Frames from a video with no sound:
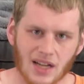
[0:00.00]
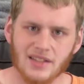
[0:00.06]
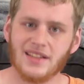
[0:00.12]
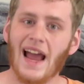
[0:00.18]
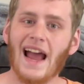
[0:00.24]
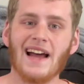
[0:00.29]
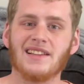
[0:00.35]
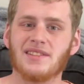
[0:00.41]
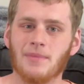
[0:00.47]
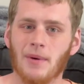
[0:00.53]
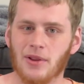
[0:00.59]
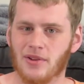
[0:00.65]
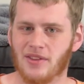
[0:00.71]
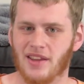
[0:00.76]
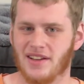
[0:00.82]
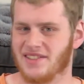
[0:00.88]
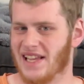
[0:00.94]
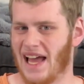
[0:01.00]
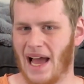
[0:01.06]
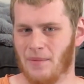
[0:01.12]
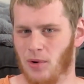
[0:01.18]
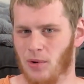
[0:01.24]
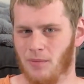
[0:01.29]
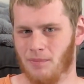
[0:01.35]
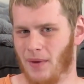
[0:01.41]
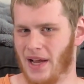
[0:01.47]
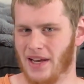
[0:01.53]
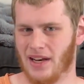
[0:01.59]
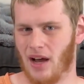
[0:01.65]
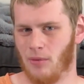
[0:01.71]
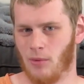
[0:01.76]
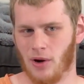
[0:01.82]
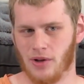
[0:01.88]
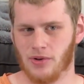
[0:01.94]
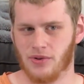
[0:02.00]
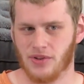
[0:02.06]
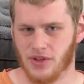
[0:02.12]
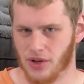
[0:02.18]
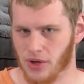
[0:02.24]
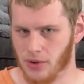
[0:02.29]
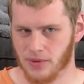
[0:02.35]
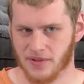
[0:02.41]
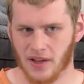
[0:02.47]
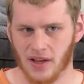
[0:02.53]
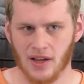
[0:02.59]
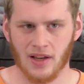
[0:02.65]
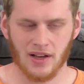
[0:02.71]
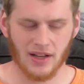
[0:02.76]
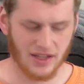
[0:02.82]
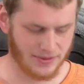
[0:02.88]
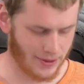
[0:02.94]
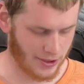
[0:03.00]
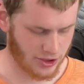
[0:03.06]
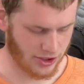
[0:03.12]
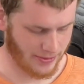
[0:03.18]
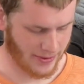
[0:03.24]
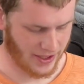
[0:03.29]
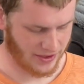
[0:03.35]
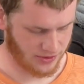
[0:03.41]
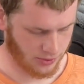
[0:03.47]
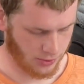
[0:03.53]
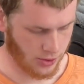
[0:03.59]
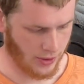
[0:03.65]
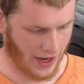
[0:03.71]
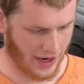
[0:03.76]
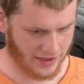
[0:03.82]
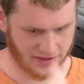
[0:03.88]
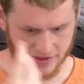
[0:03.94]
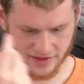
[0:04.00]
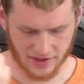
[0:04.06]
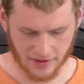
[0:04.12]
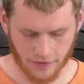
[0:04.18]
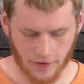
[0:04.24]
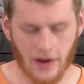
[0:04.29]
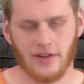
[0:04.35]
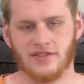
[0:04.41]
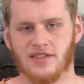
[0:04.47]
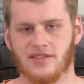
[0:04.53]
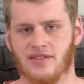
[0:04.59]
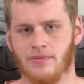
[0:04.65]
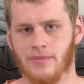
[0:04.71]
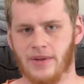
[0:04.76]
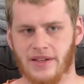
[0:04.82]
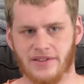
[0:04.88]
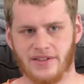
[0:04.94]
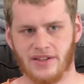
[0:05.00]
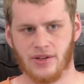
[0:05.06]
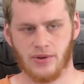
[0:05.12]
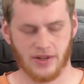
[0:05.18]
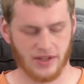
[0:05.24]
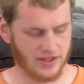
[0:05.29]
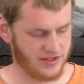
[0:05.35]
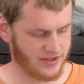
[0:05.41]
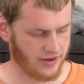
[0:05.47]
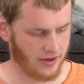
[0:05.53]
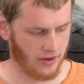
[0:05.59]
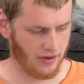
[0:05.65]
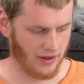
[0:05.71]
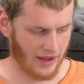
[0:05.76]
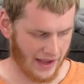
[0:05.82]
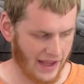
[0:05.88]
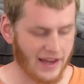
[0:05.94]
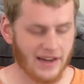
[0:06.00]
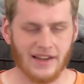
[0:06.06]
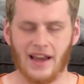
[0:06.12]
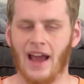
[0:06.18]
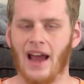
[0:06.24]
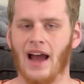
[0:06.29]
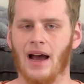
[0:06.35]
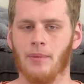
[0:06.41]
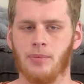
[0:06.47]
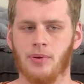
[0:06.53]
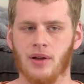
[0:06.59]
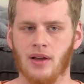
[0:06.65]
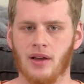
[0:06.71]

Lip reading: to add some other things that Apple might not want you to use. especially because root access to the file system means that you can install any app,